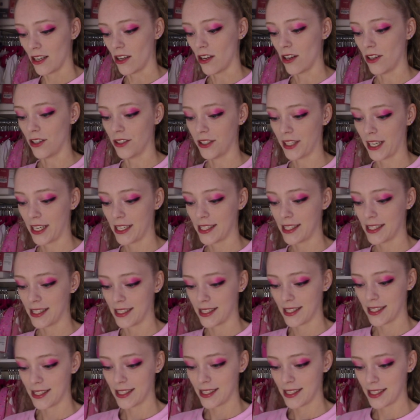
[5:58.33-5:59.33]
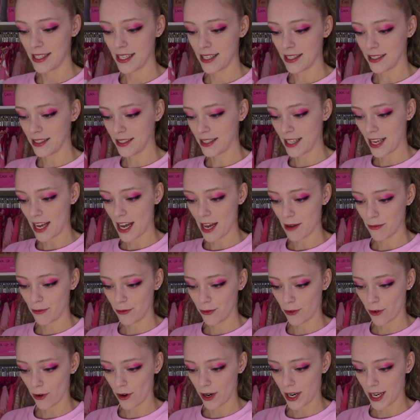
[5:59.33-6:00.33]
All nice and sealed up
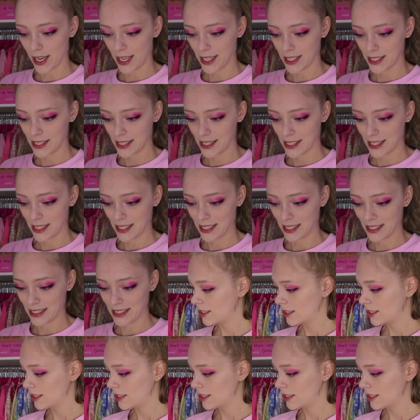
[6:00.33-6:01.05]
for us.